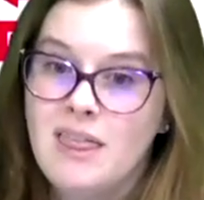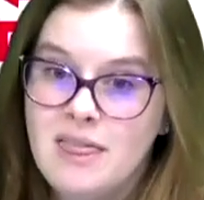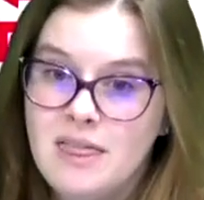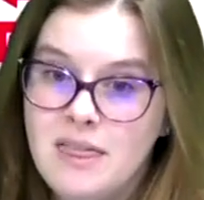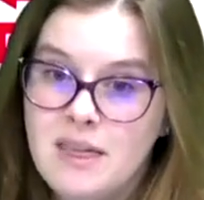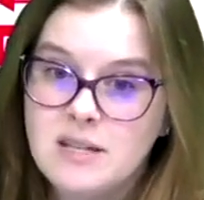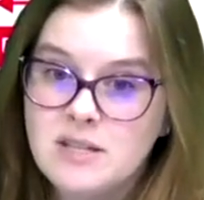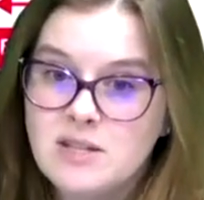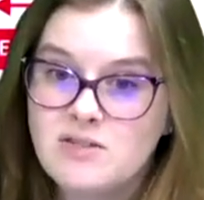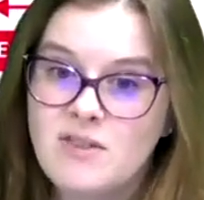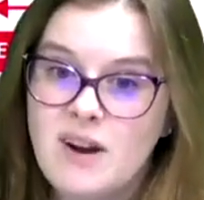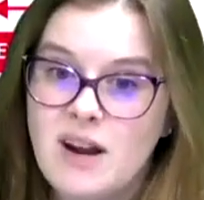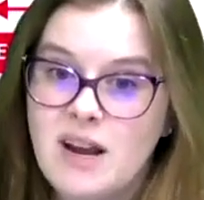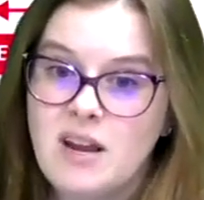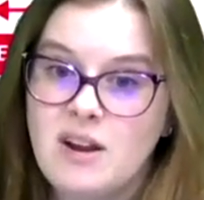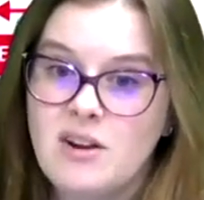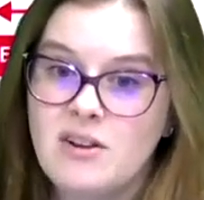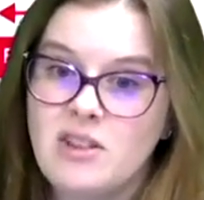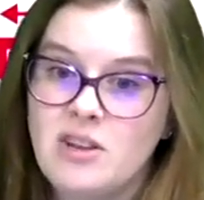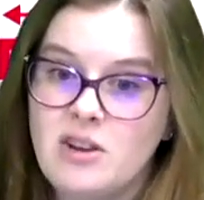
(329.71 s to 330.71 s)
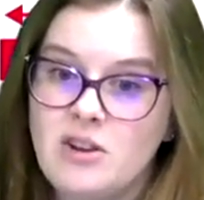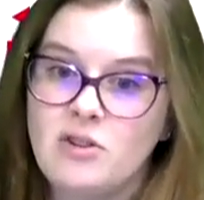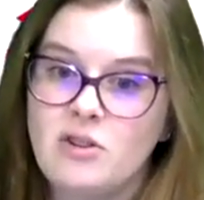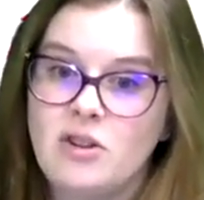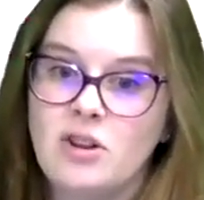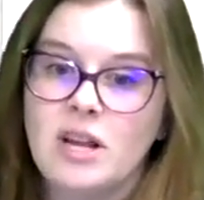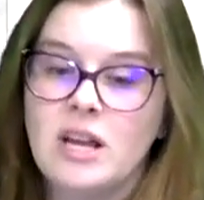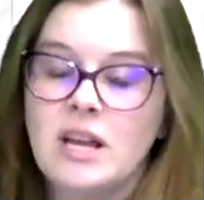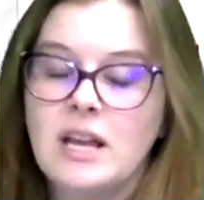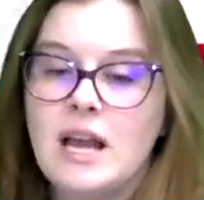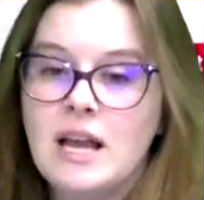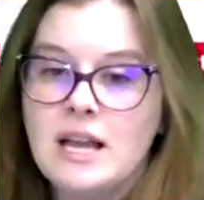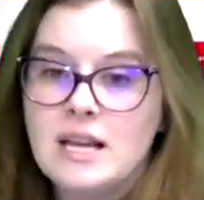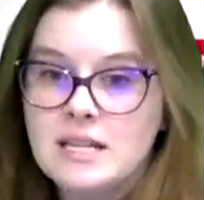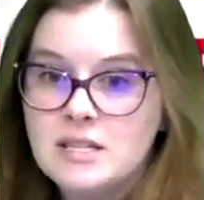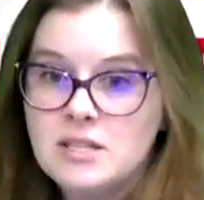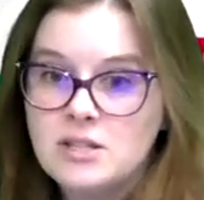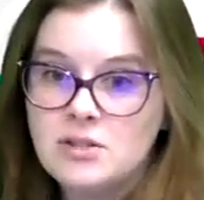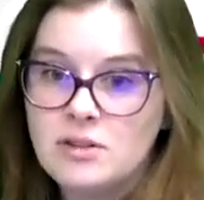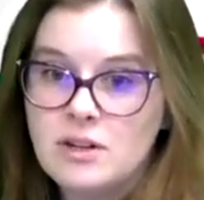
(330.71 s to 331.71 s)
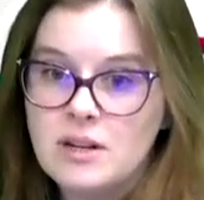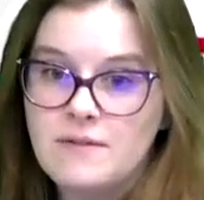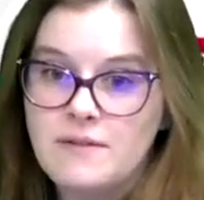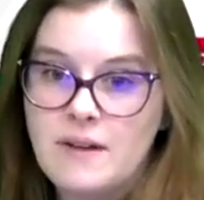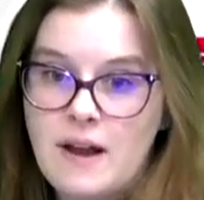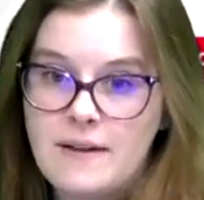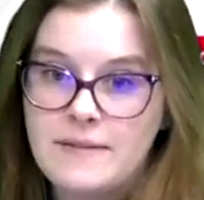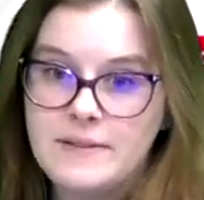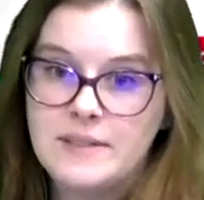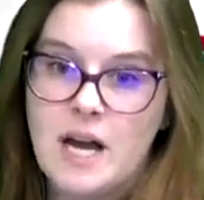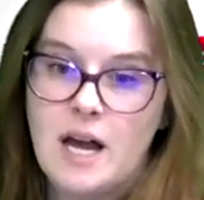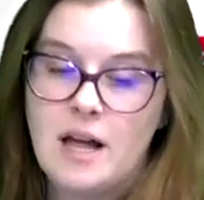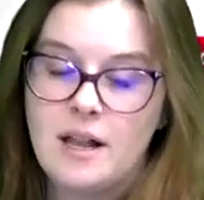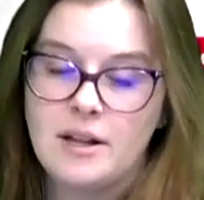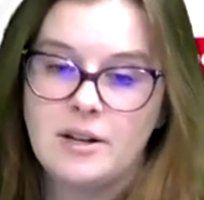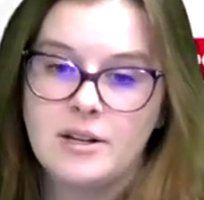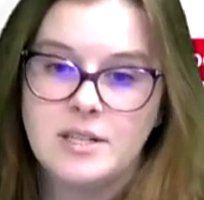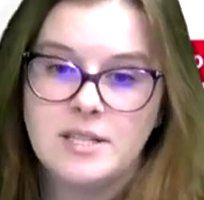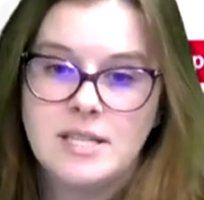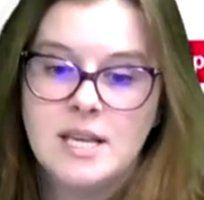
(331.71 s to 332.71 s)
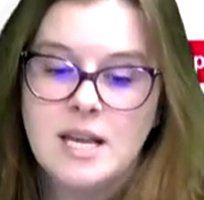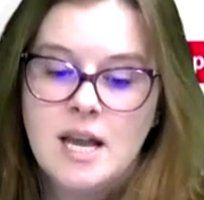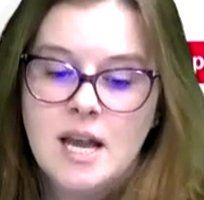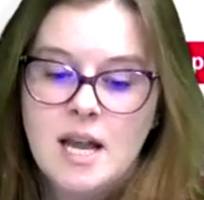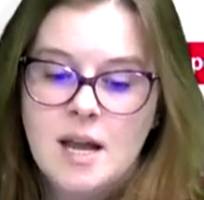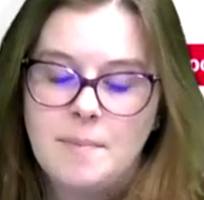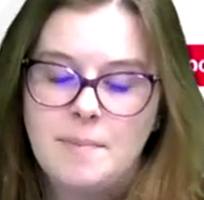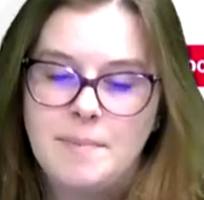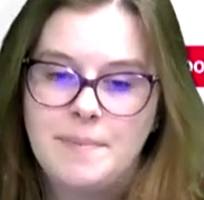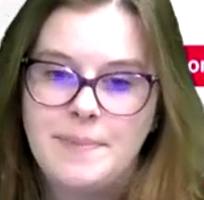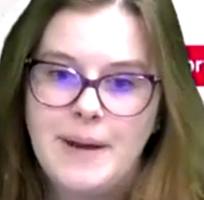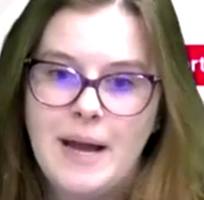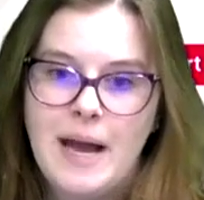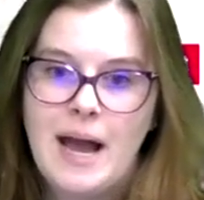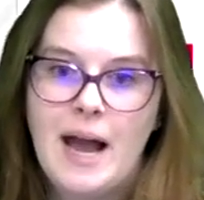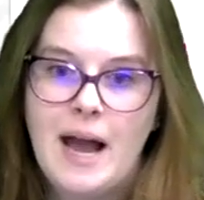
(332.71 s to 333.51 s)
This right here that you're looking at is $35, but